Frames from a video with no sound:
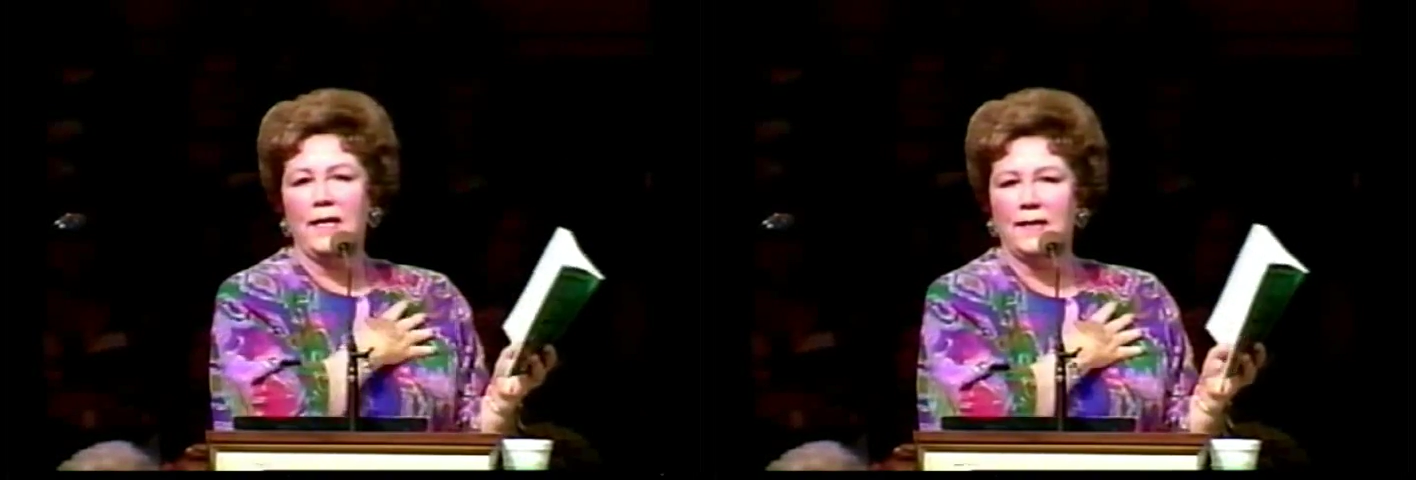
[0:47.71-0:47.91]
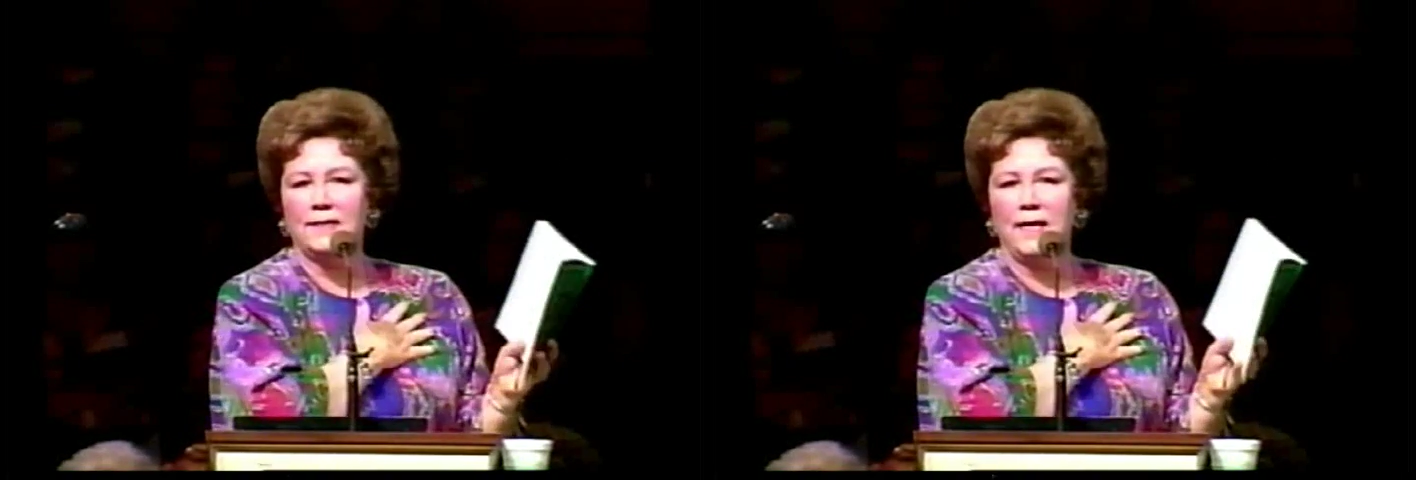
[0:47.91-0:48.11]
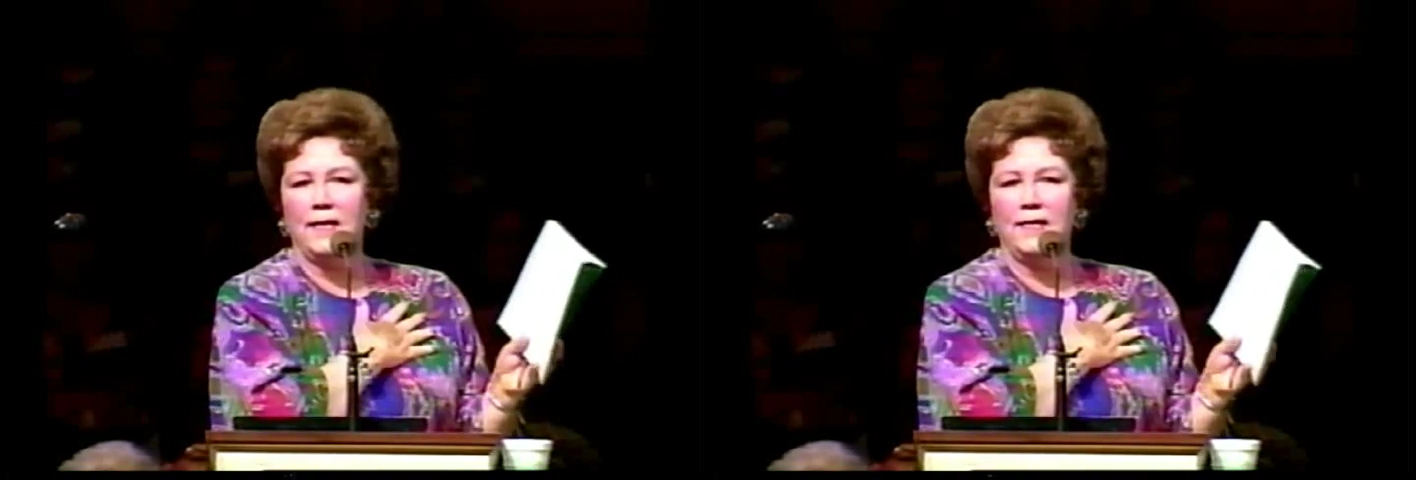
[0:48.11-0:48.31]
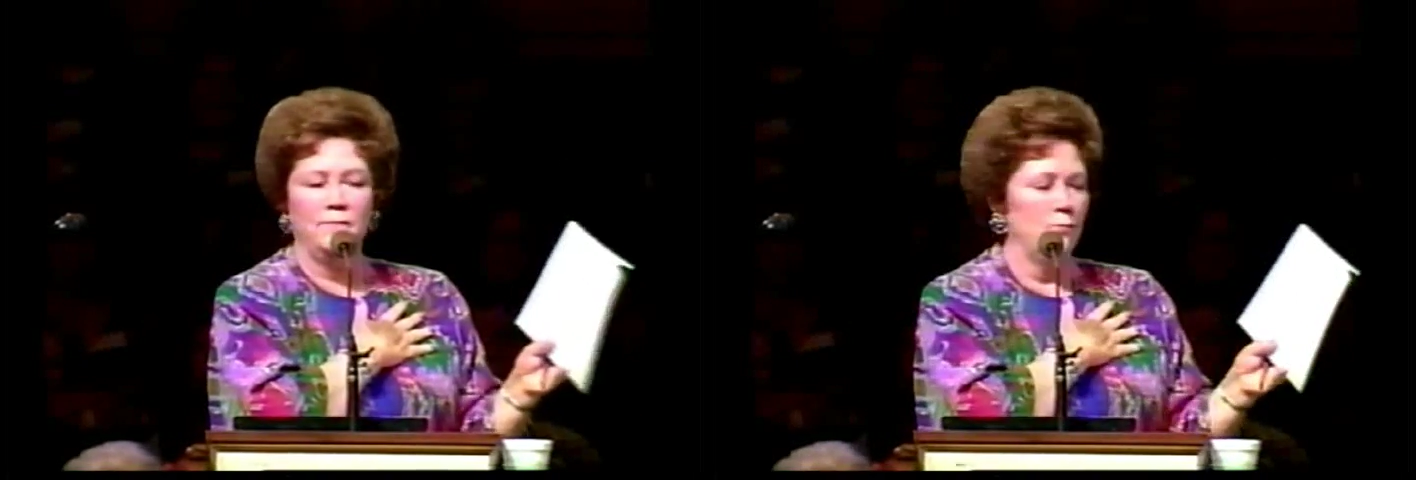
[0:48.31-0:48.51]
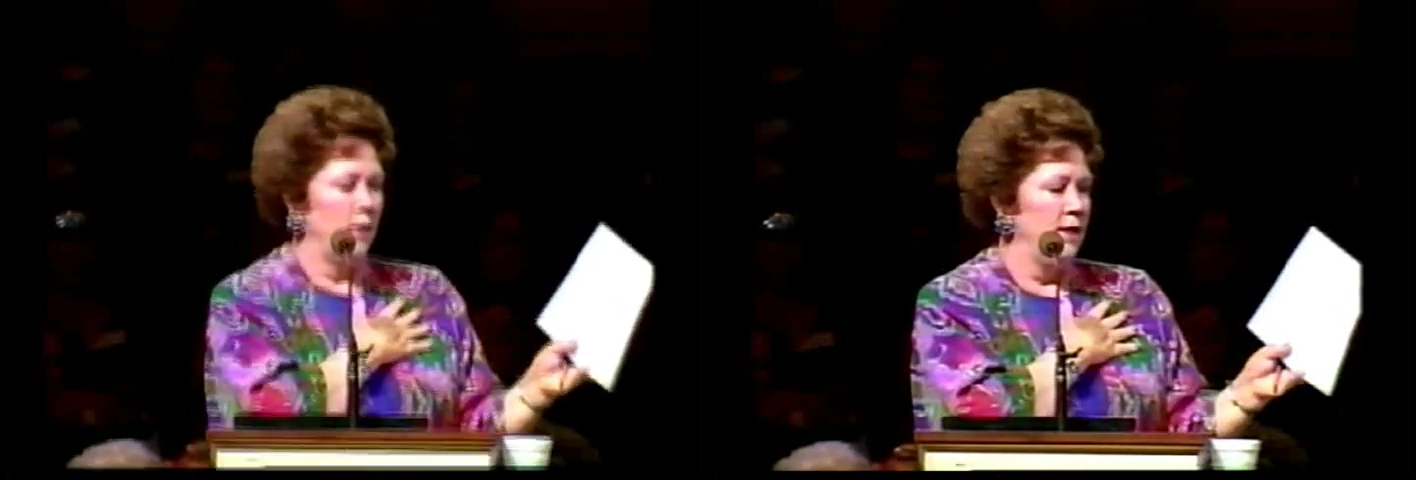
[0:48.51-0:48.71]
I get excited
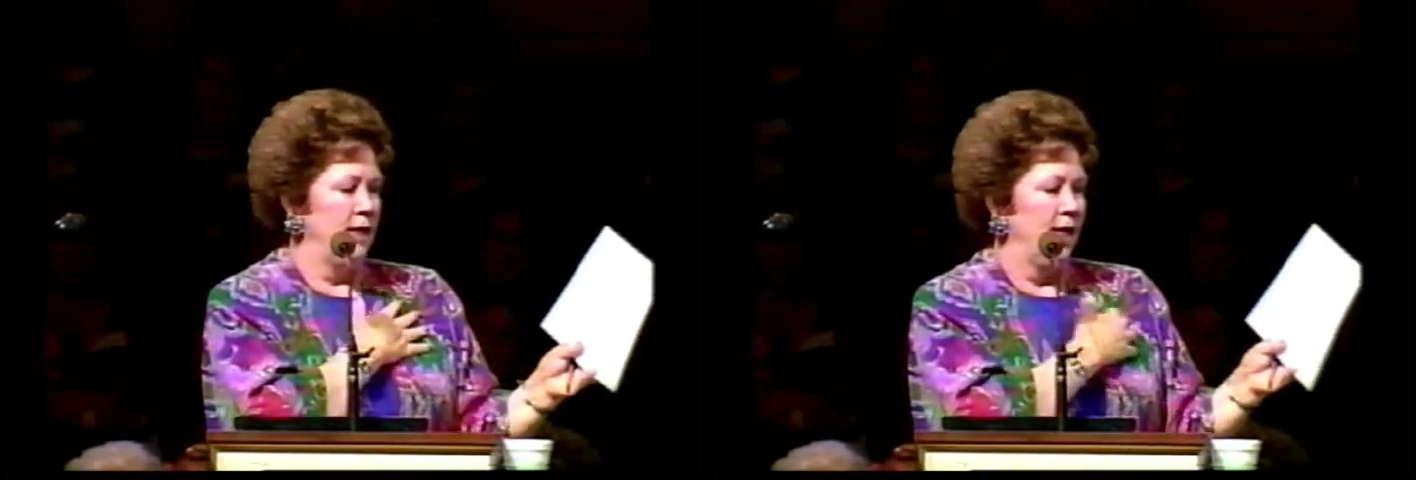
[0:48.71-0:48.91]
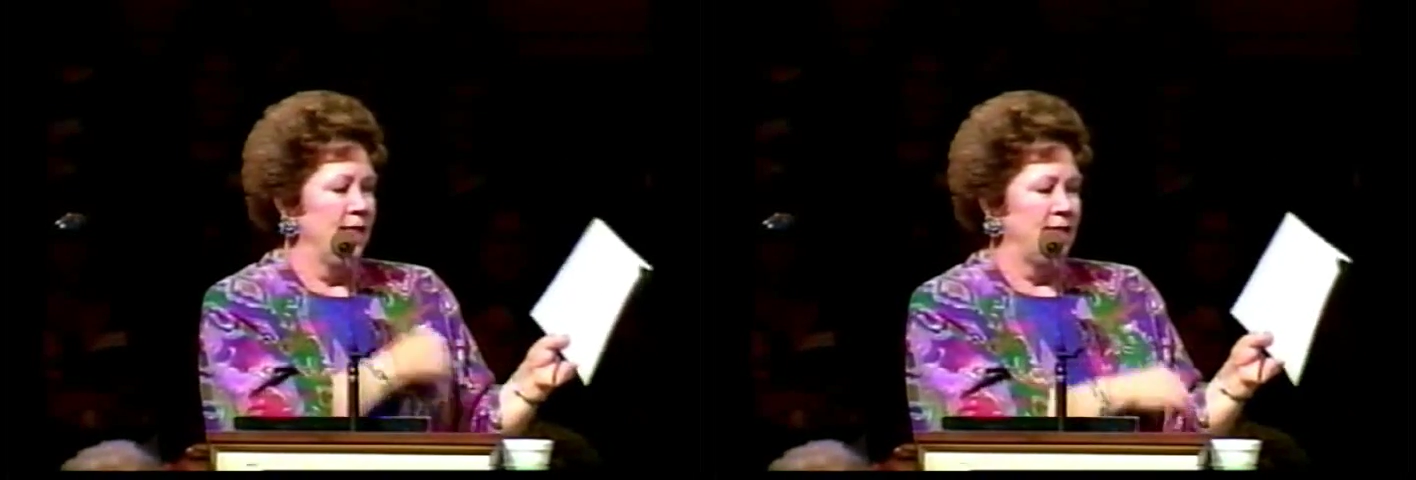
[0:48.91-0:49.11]
even reading it.